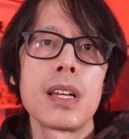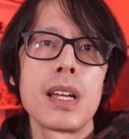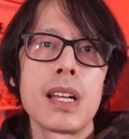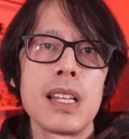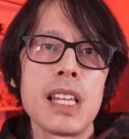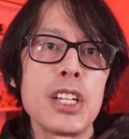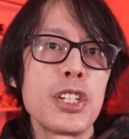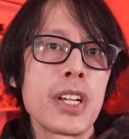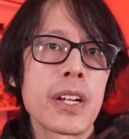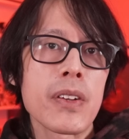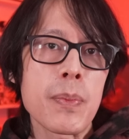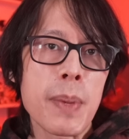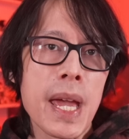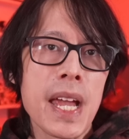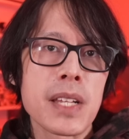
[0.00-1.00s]
Legendary
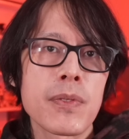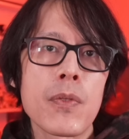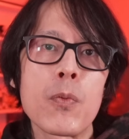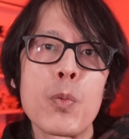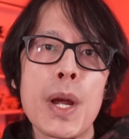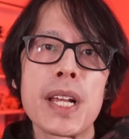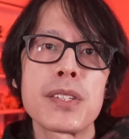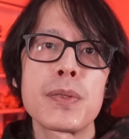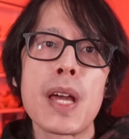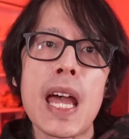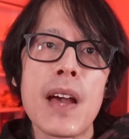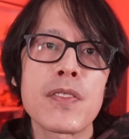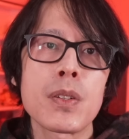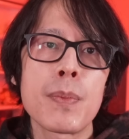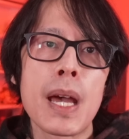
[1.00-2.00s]
pants with ranks to
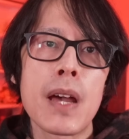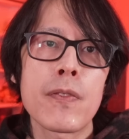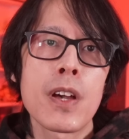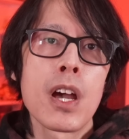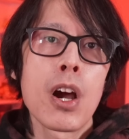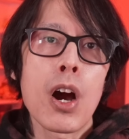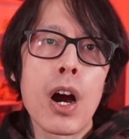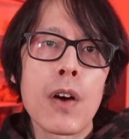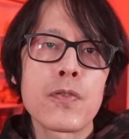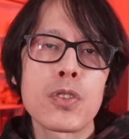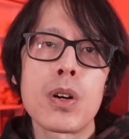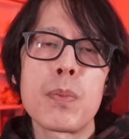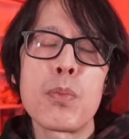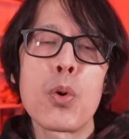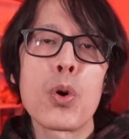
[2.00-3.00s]
Aftermath offer a
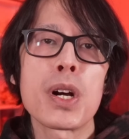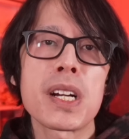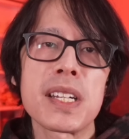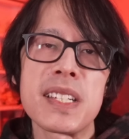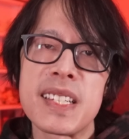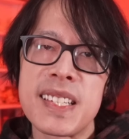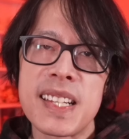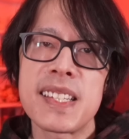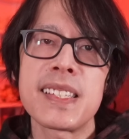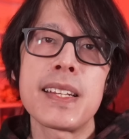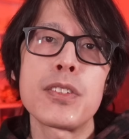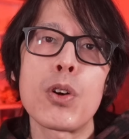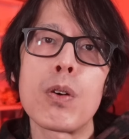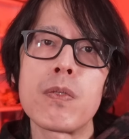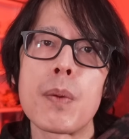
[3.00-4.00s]
more consistent
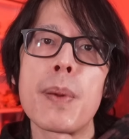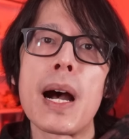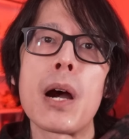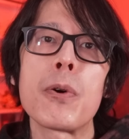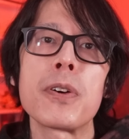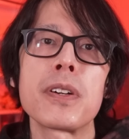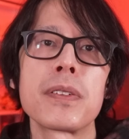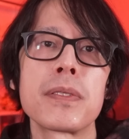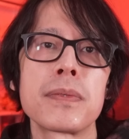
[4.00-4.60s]
overpower.